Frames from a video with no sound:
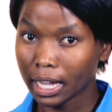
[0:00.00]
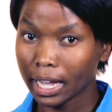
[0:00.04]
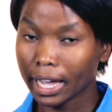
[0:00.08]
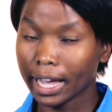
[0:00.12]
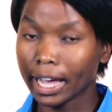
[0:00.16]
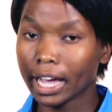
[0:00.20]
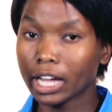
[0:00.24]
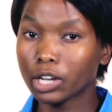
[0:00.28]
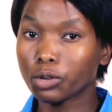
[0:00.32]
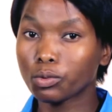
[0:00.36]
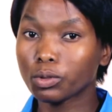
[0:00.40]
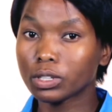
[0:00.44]

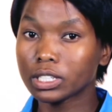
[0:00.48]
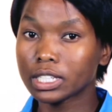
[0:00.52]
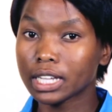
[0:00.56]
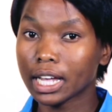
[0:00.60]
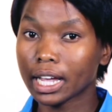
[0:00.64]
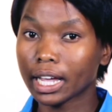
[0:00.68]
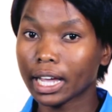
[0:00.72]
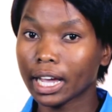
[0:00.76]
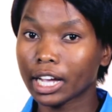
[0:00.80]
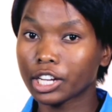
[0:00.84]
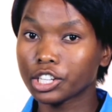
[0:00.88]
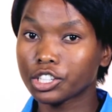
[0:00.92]
and will
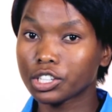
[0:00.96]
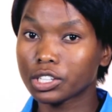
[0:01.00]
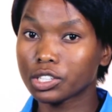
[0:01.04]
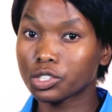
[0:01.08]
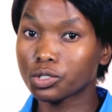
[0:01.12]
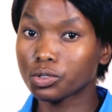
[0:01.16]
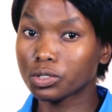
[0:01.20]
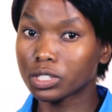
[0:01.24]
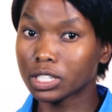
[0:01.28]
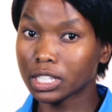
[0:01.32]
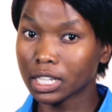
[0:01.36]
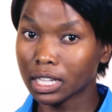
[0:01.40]
take action
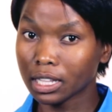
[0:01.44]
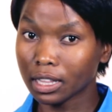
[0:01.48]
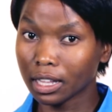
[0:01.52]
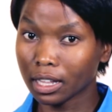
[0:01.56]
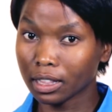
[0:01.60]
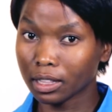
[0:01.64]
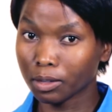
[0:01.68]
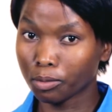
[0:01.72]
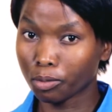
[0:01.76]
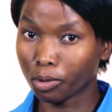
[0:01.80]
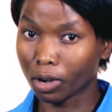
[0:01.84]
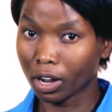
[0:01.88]
to see that
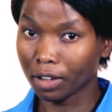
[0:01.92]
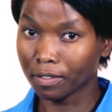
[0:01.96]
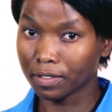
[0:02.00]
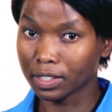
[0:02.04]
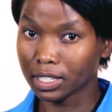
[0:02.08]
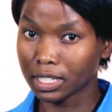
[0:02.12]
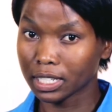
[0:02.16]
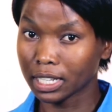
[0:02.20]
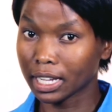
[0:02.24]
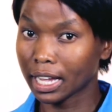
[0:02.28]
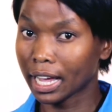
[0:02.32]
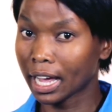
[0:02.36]
the
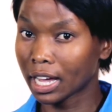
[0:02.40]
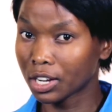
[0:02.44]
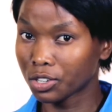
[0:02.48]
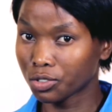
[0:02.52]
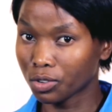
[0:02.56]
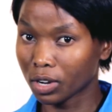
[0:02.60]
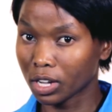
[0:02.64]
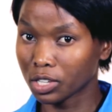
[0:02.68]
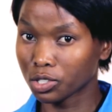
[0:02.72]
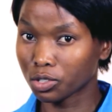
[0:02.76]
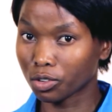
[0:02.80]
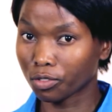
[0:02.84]
privacy and
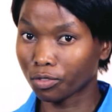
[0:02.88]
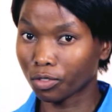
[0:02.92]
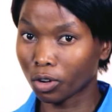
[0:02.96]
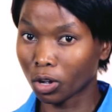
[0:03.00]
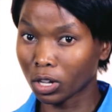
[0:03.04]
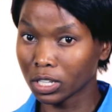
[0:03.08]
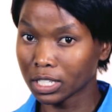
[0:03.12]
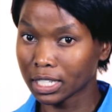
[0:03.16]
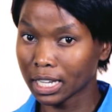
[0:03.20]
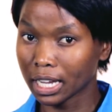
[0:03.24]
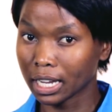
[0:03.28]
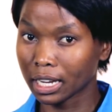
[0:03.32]
rights of
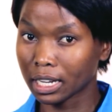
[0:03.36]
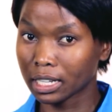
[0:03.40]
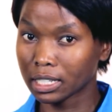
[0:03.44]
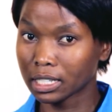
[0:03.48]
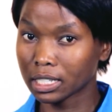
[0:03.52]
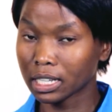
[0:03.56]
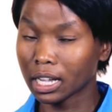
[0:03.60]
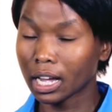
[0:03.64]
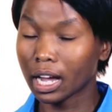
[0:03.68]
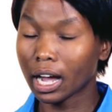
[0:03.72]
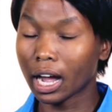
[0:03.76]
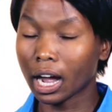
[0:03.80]
all tenants
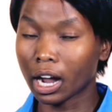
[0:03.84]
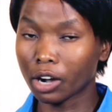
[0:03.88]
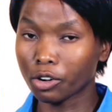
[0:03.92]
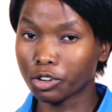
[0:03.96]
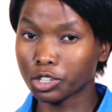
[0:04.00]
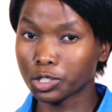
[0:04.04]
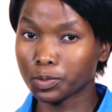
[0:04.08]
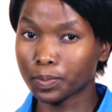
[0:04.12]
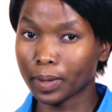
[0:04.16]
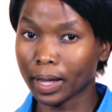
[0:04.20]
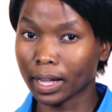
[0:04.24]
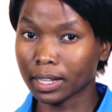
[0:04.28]
are
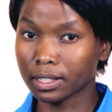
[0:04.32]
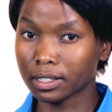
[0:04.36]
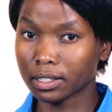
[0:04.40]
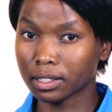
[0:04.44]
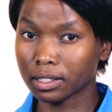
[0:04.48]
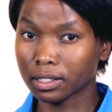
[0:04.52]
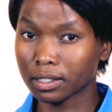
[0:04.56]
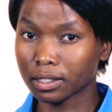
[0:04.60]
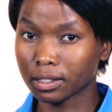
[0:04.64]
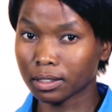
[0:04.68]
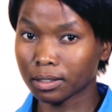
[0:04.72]
respected.